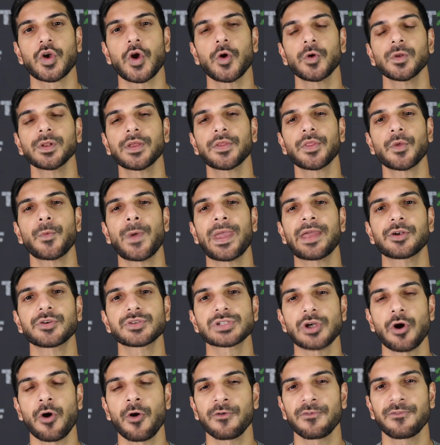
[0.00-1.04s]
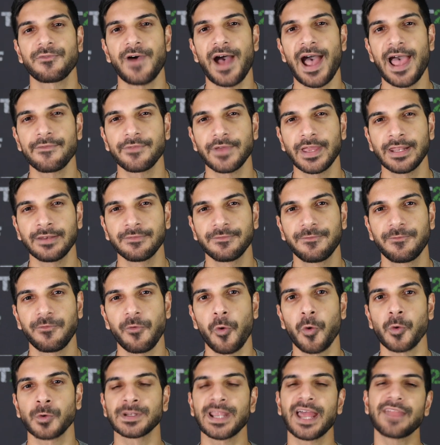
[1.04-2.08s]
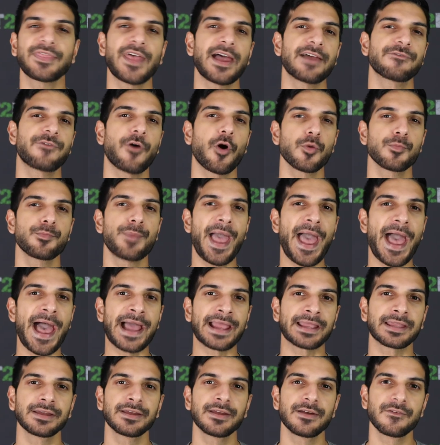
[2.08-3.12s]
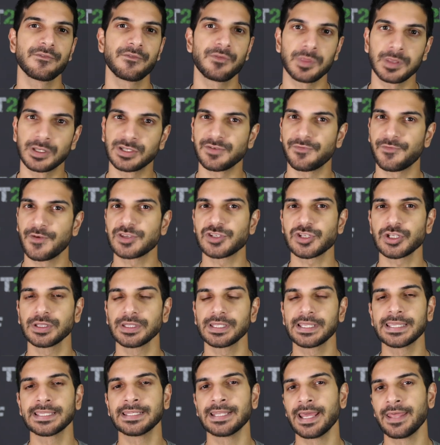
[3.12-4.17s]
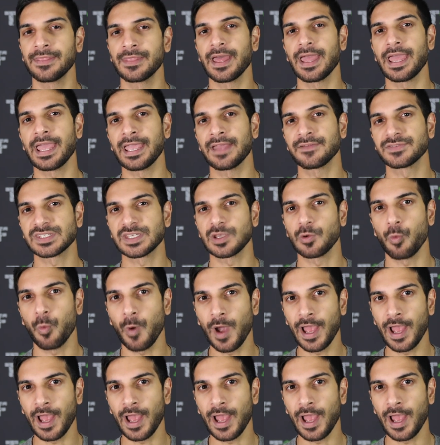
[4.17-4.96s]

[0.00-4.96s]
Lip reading: Currently, the Raiders are 5-4, not that far back for the division lead in the AFC